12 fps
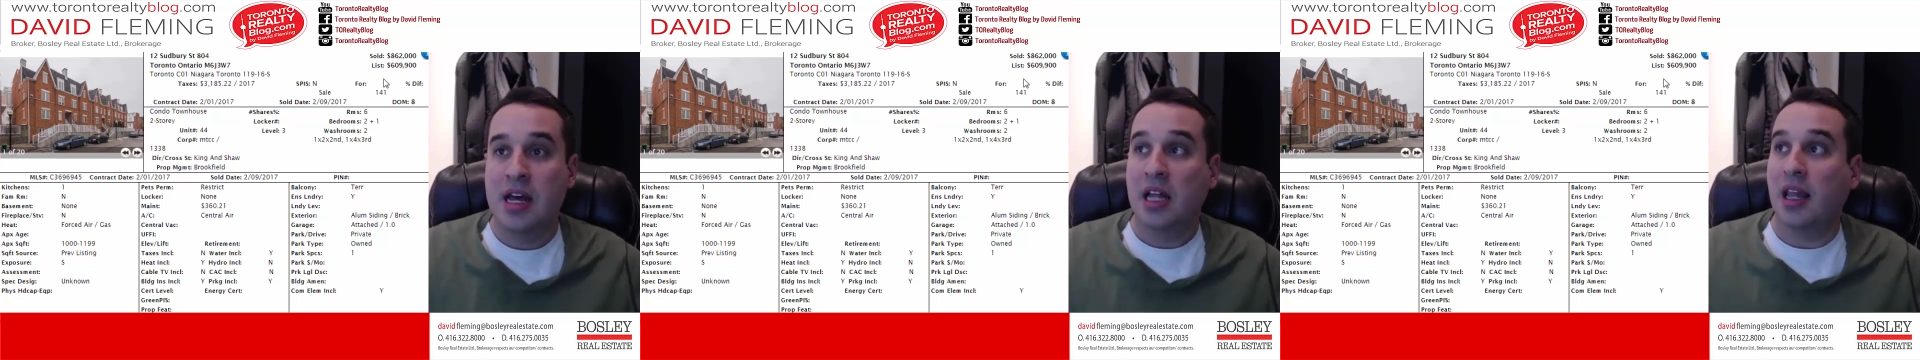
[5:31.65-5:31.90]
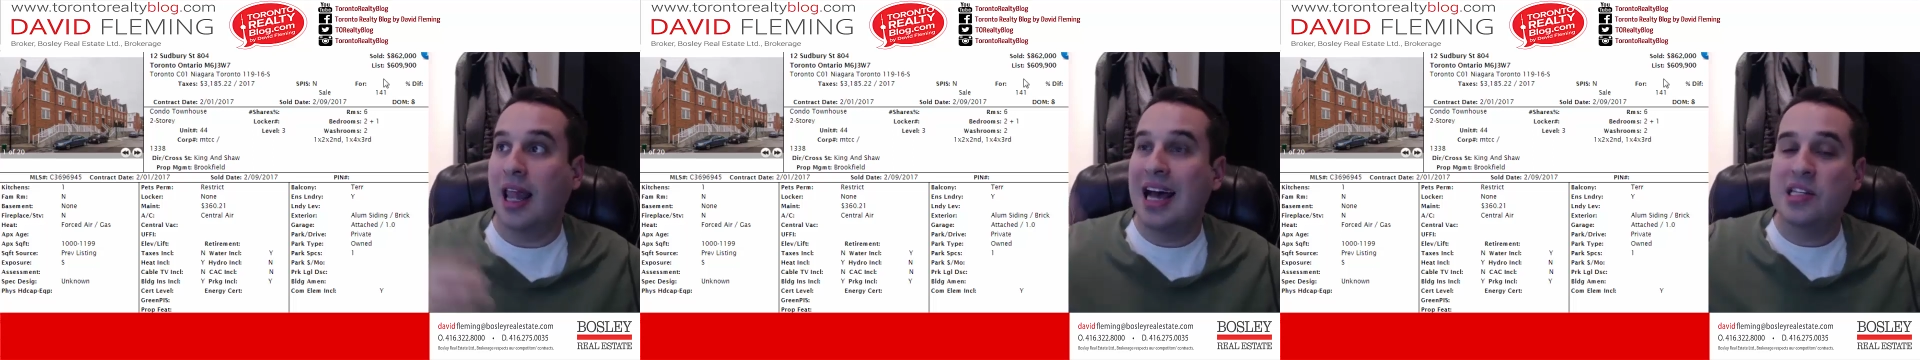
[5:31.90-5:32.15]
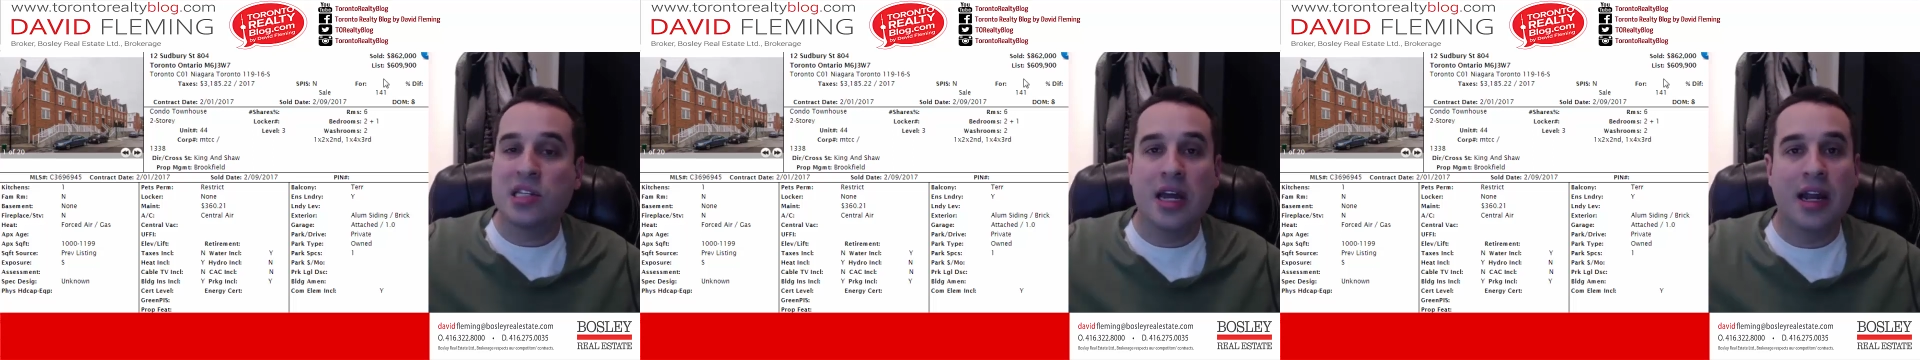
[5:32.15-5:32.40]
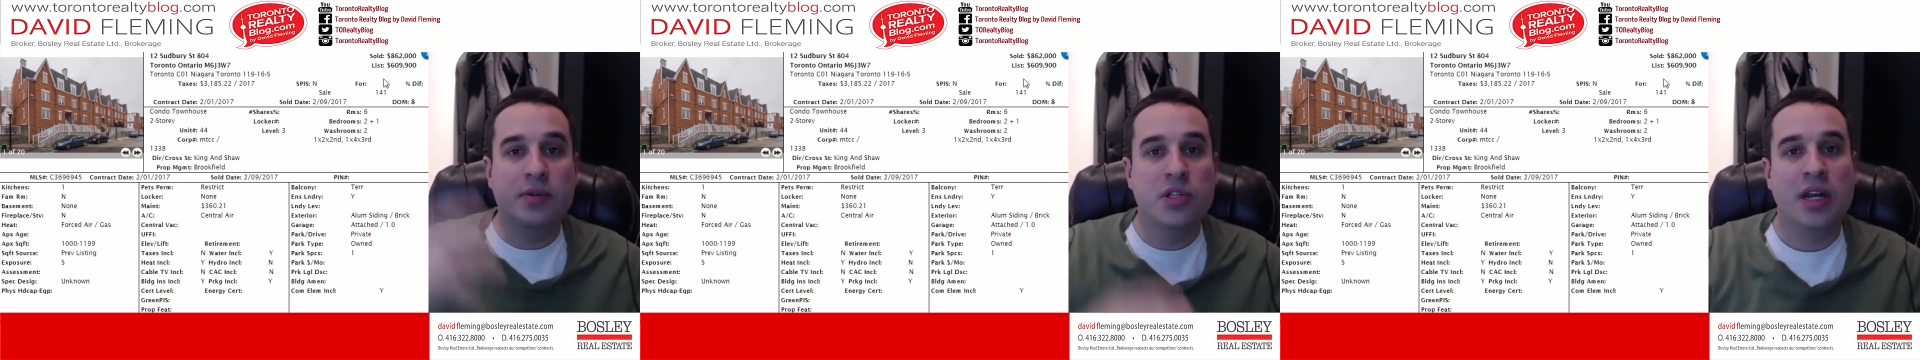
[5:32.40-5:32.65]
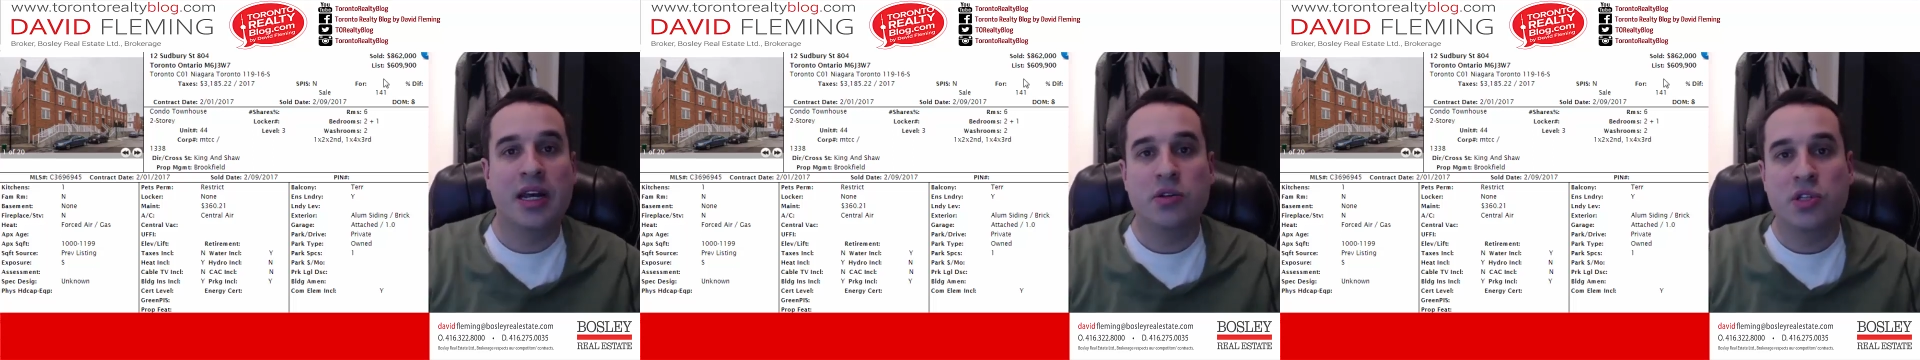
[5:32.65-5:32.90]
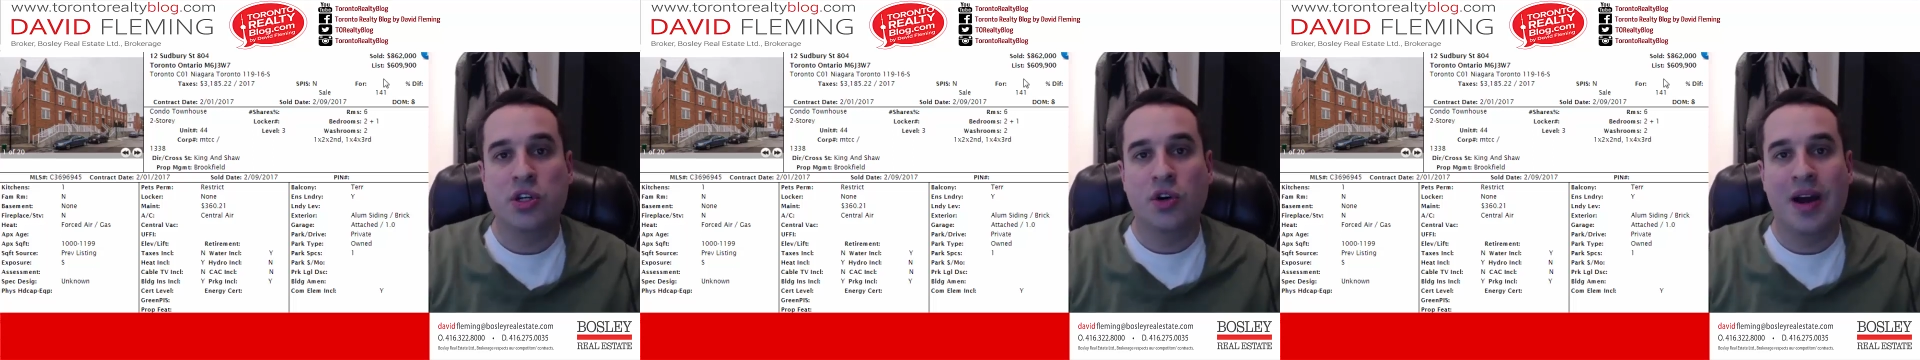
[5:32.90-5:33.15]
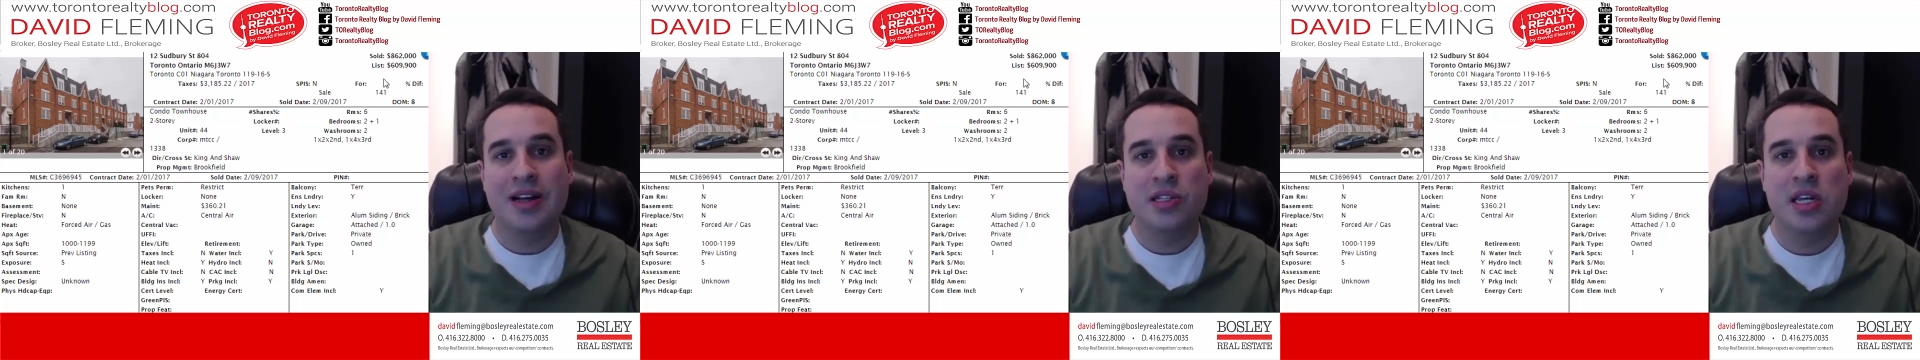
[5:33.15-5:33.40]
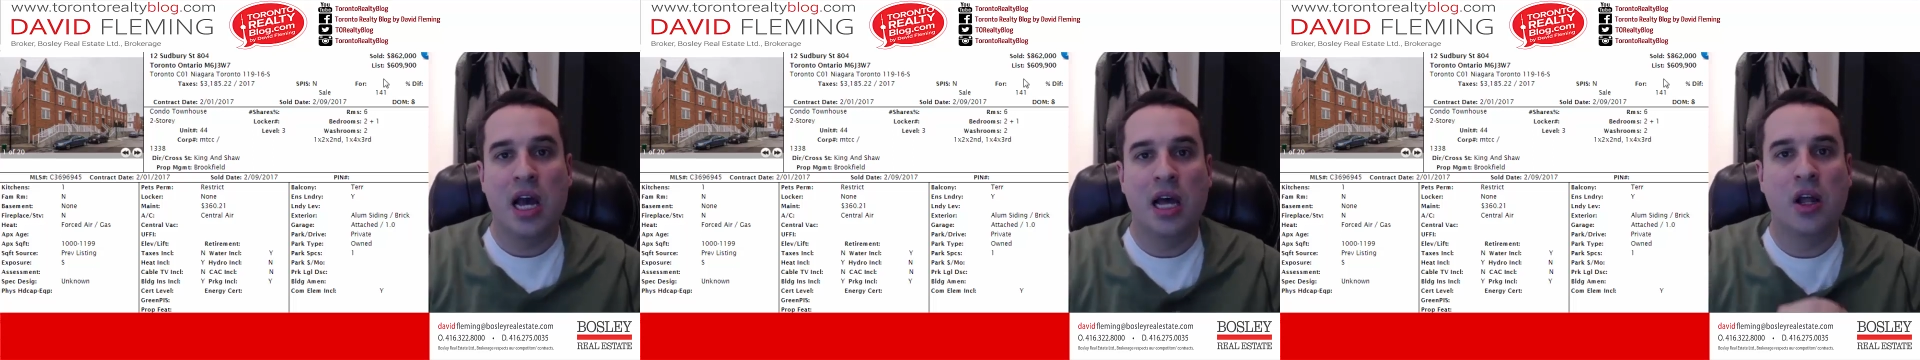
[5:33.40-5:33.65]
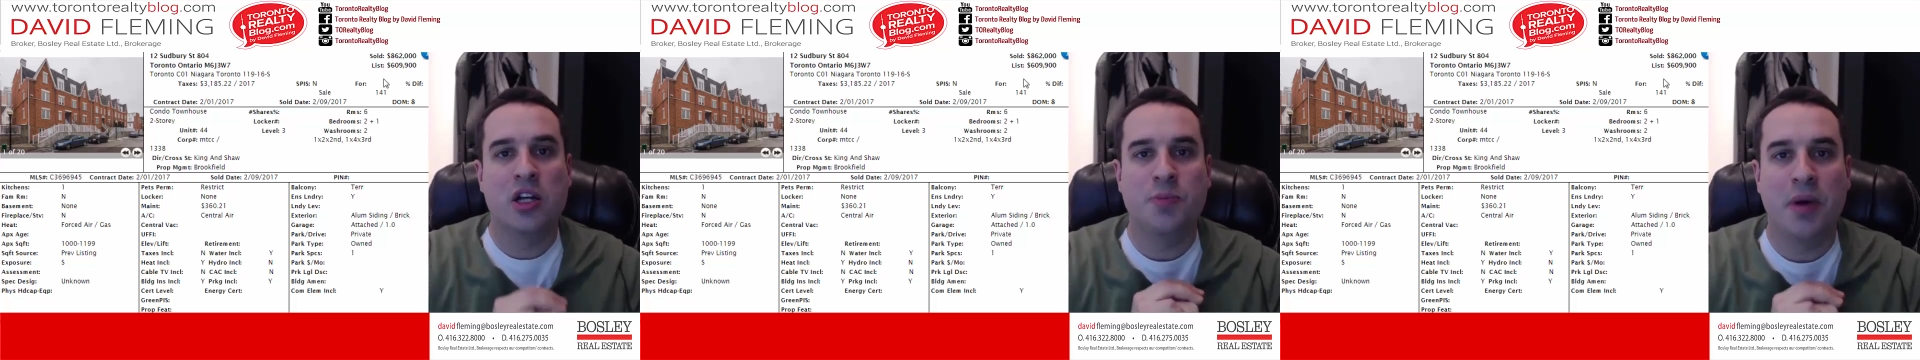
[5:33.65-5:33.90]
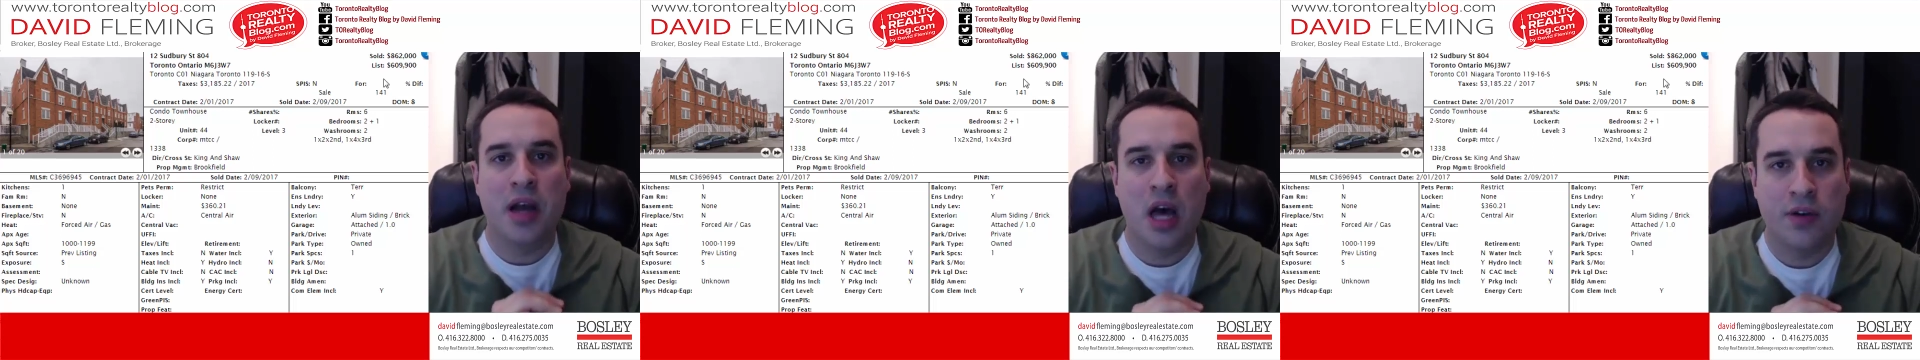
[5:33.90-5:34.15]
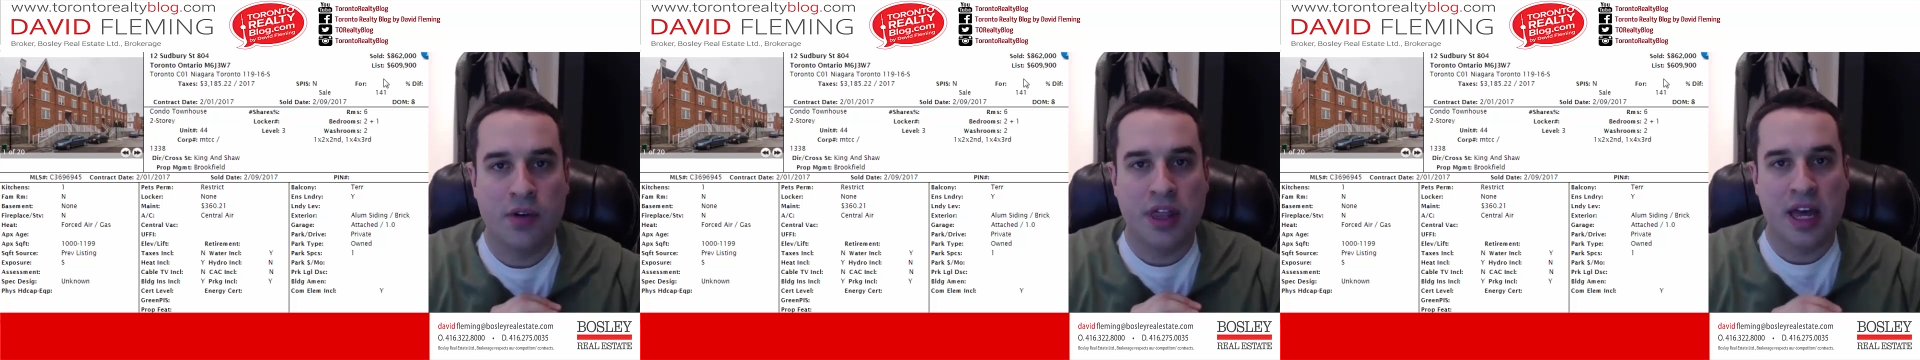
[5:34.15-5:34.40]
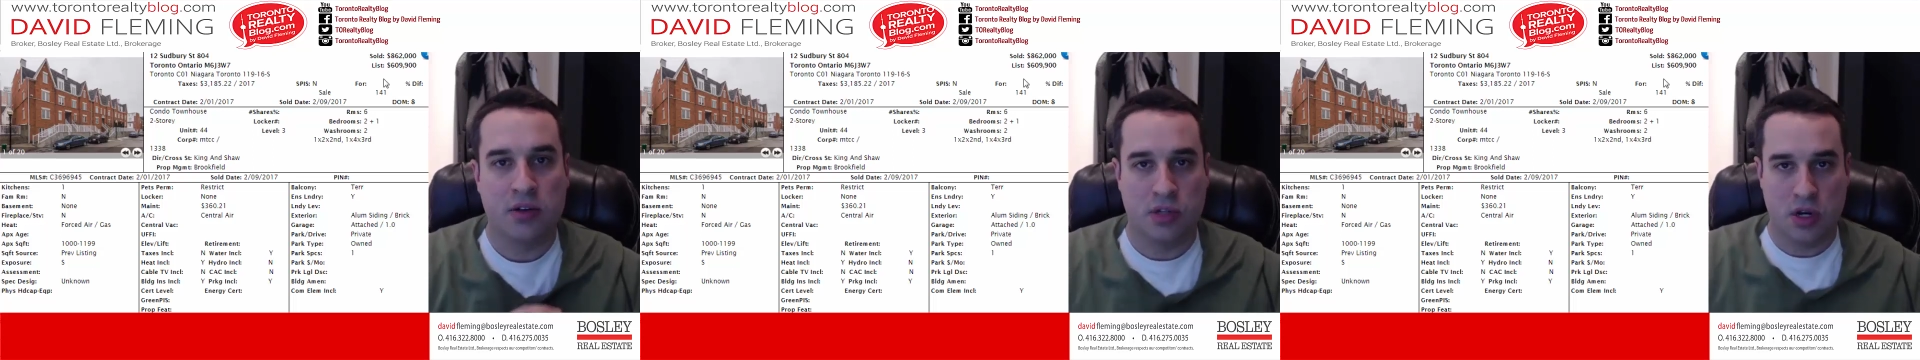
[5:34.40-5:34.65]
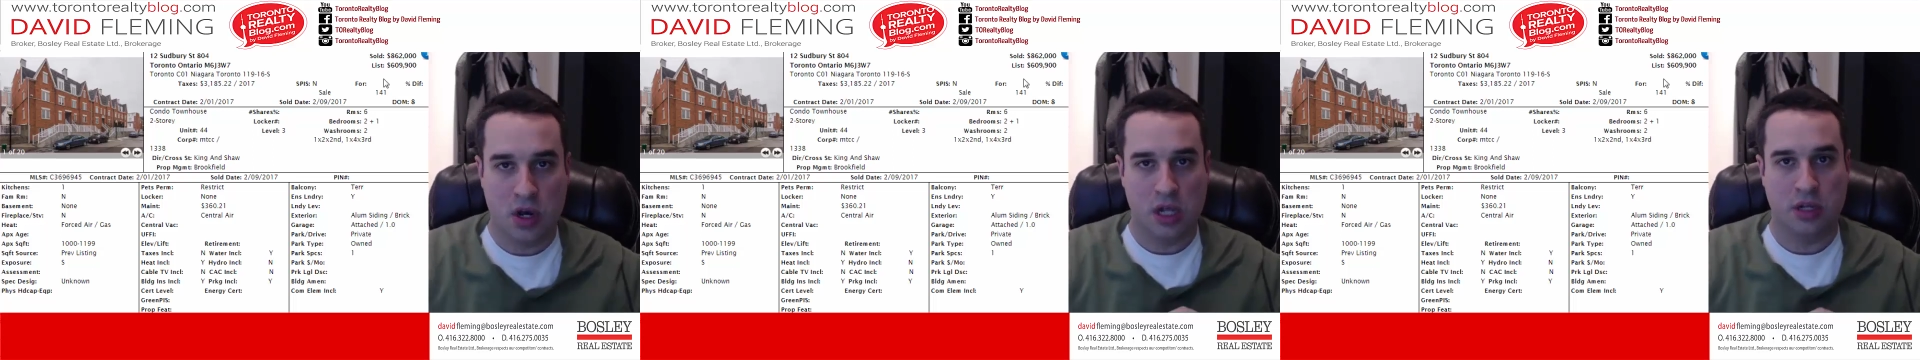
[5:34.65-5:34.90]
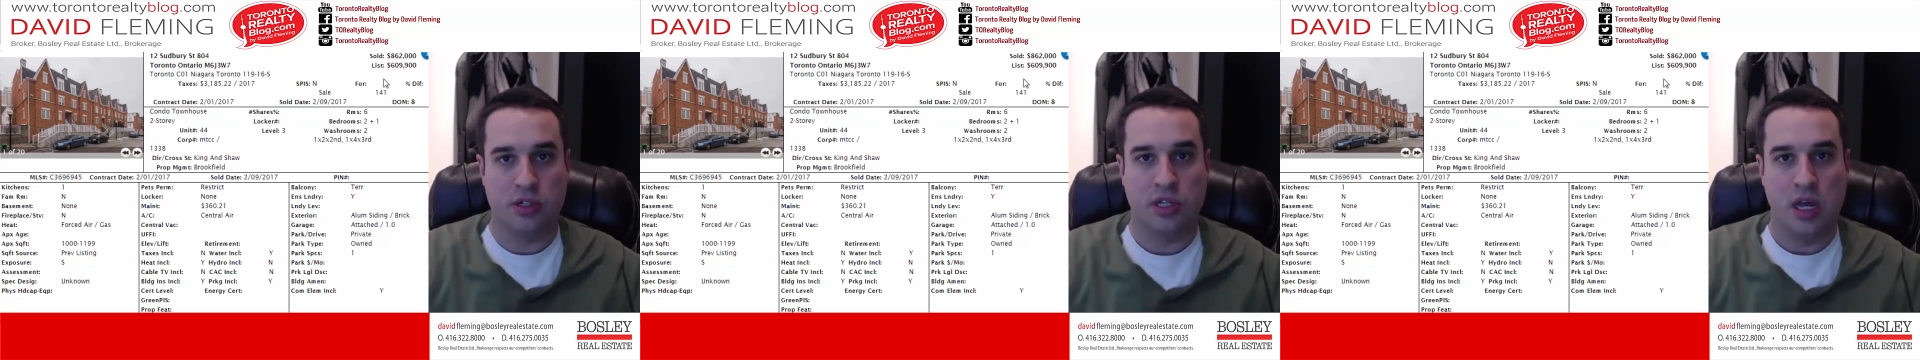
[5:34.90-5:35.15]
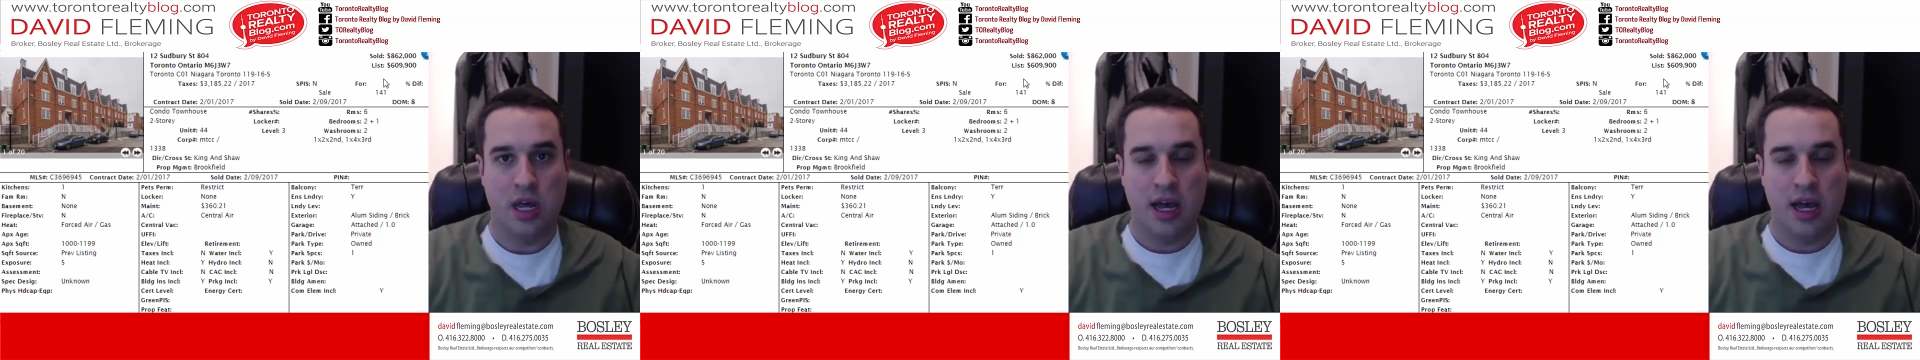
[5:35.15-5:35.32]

Last night I was on a house in Degrassi. I lost by $100,000.